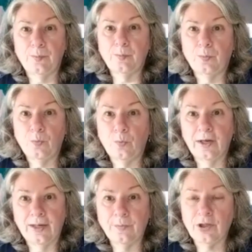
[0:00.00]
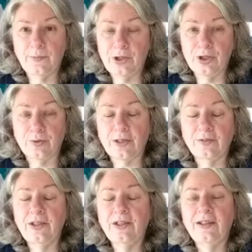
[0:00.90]
what I'm going to be doing
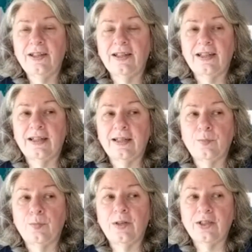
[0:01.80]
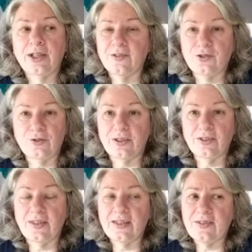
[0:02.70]
when concentrate on things.